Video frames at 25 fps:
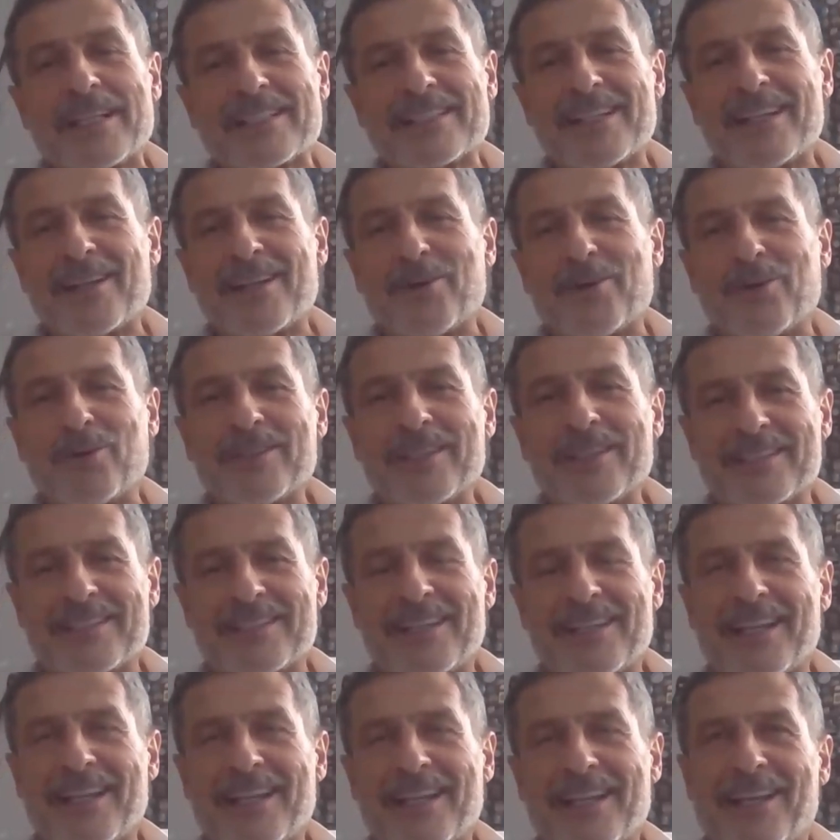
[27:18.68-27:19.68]

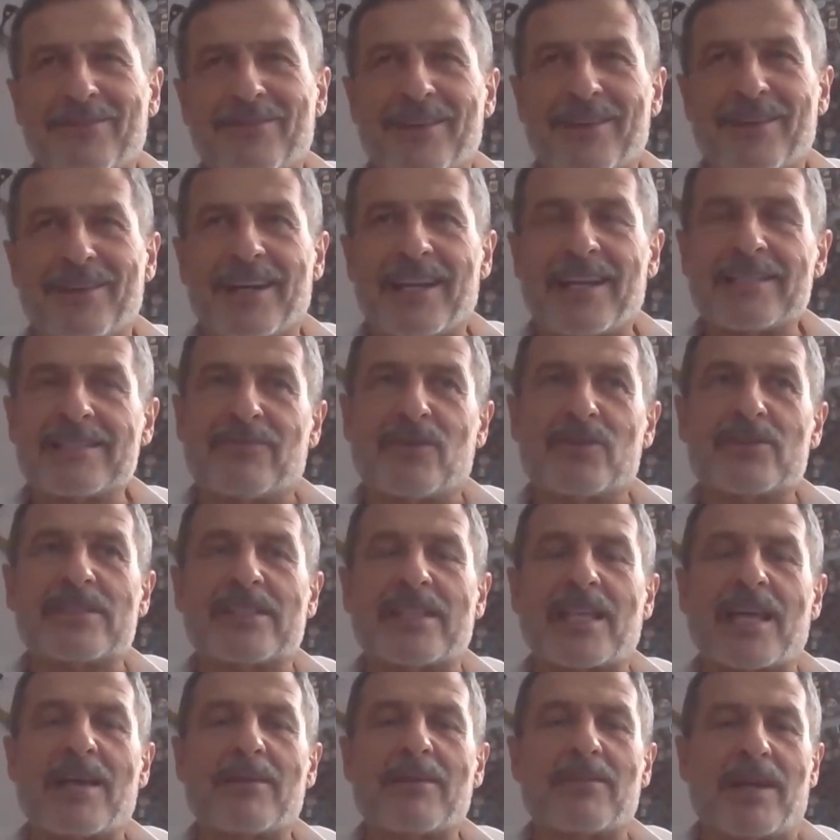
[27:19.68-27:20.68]
Honestly, Everest,
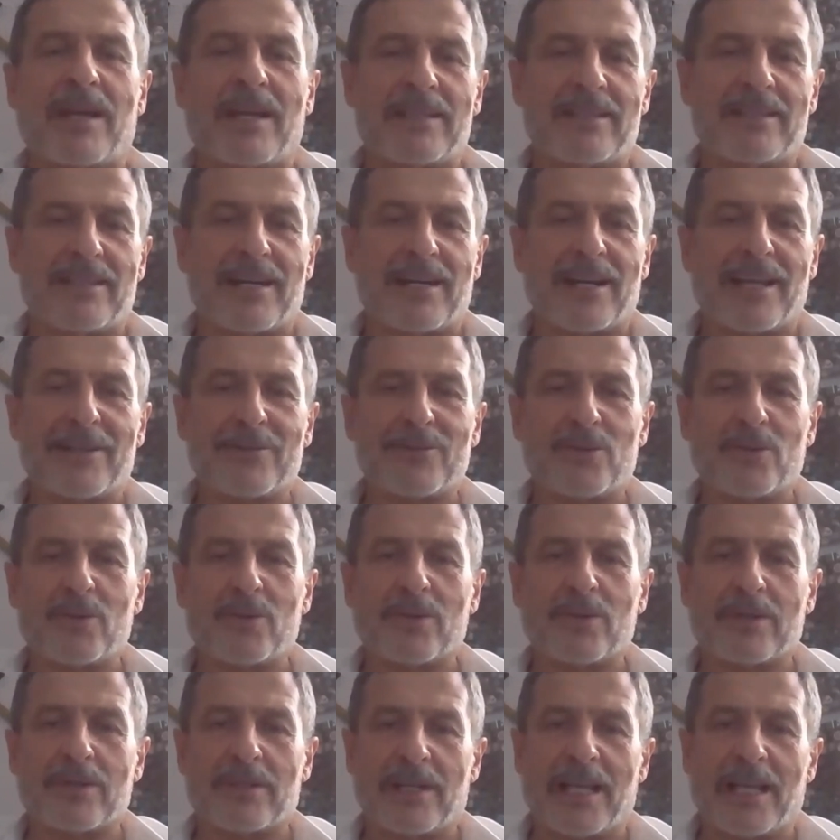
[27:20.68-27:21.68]
first time I tried
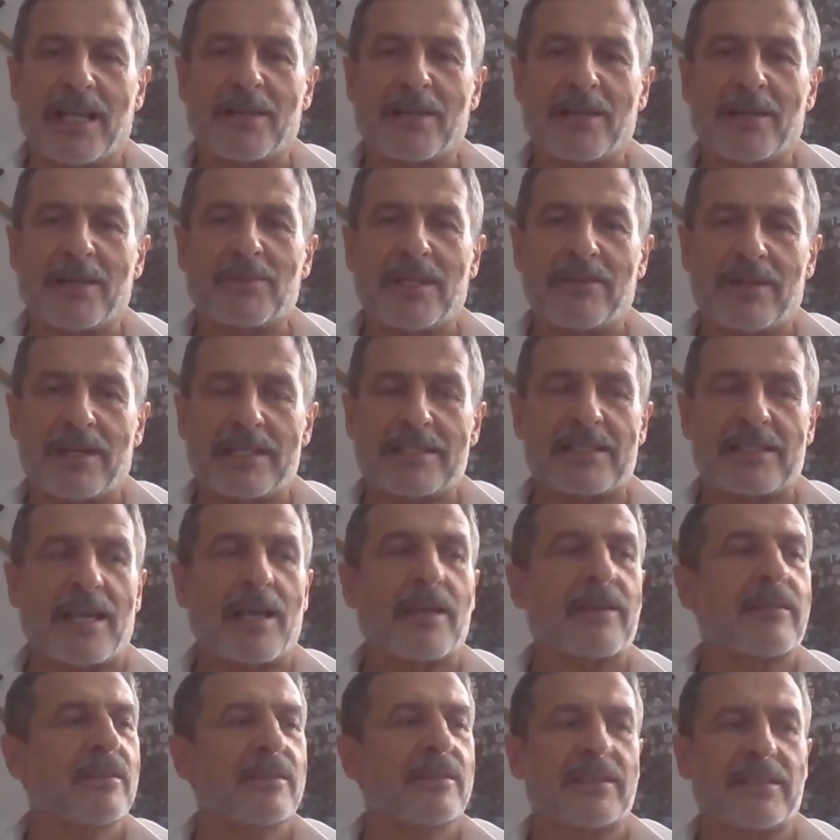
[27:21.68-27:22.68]
to climb the
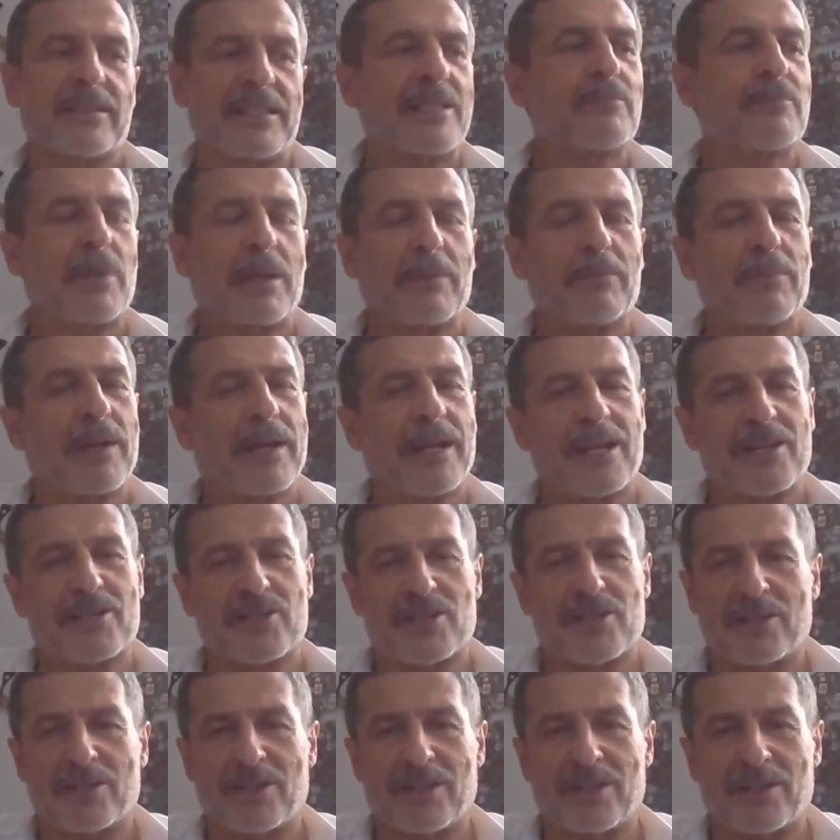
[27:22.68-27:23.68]
Everest, I did
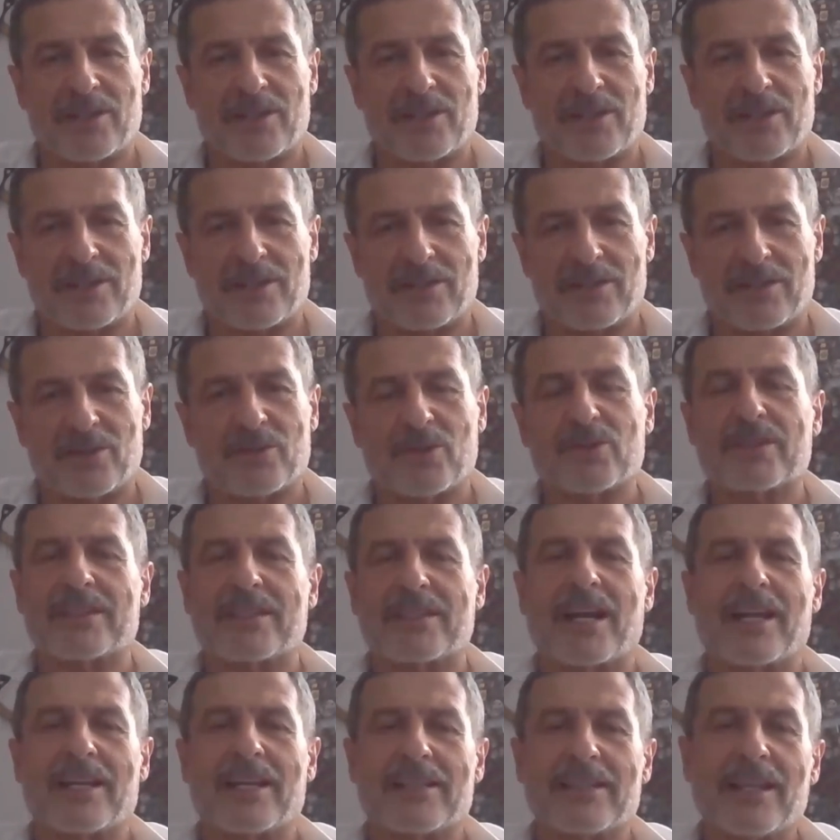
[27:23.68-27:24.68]
preparation,
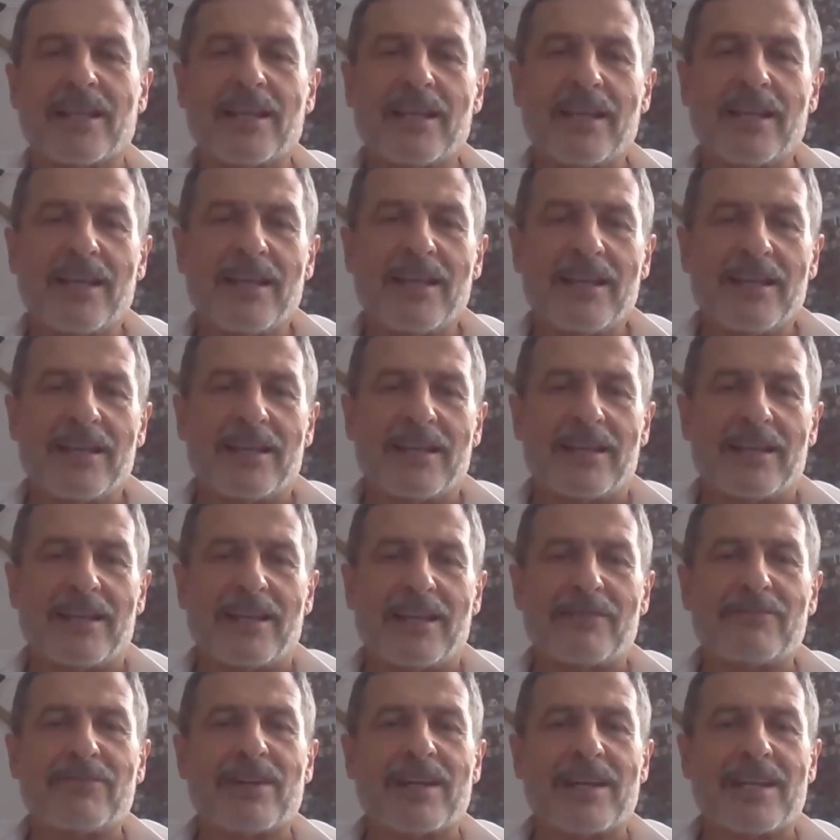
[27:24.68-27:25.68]
not tried.
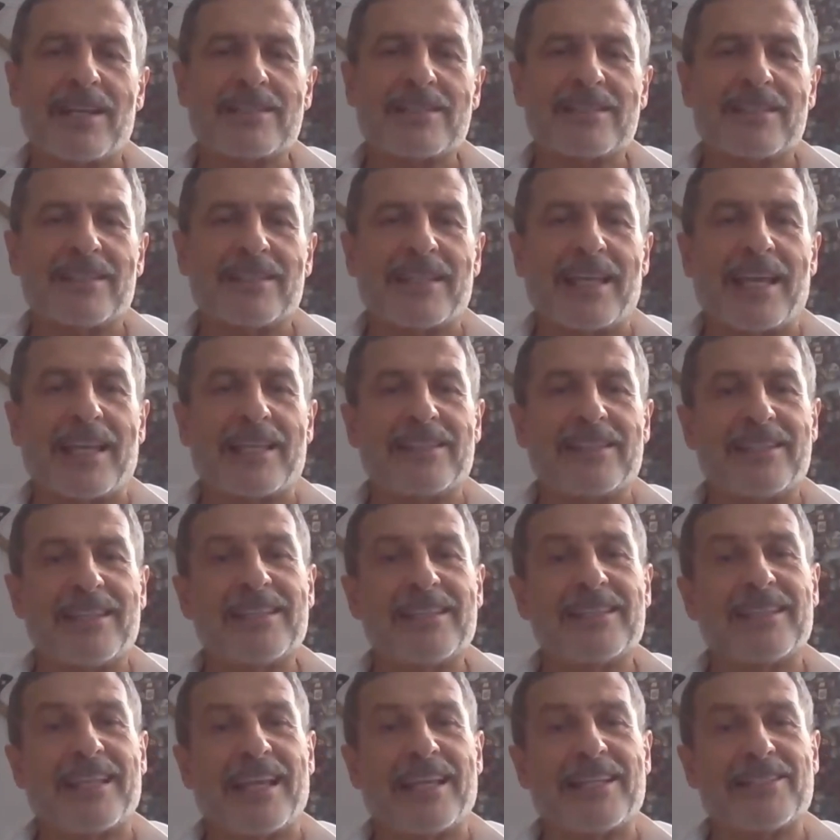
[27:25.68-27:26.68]
Everest in
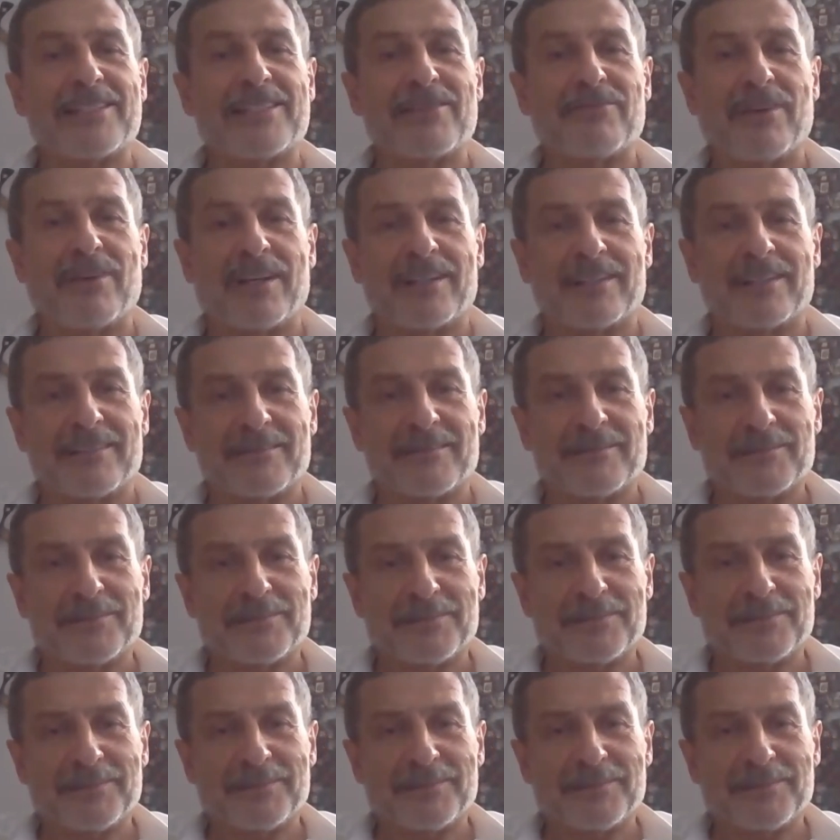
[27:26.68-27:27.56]
1991.